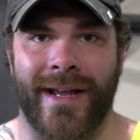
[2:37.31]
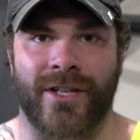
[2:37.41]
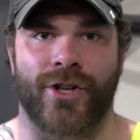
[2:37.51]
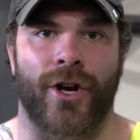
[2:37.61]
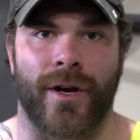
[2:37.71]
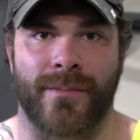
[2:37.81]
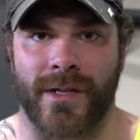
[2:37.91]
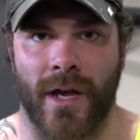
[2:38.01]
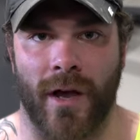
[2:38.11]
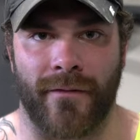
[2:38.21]
in
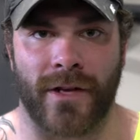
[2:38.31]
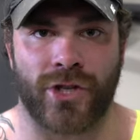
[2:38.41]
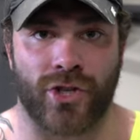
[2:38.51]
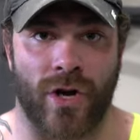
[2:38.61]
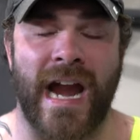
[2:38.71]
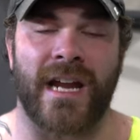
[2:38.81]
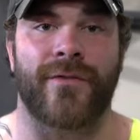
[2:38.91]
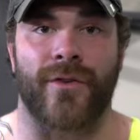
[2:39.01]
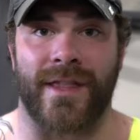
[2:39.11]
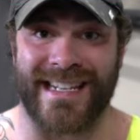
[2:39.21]
terms of strength
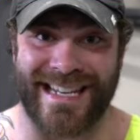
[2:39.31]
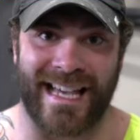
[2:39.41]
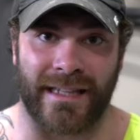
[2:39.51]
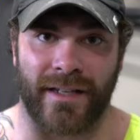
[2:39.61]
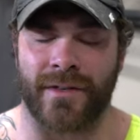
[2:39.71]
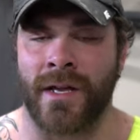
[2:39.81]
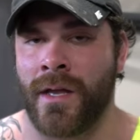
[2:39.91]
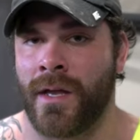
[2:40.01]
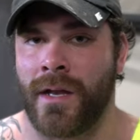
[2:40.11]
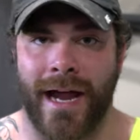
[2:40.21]
for the deadlift,
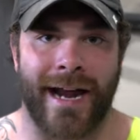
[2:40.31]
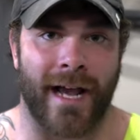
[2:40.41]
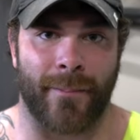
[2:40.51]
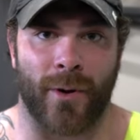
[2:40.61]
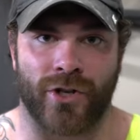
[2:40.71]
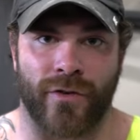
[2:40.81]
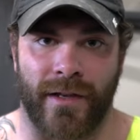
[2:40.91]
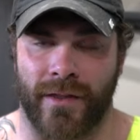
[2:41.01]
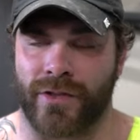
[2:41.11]
not hypertrophy.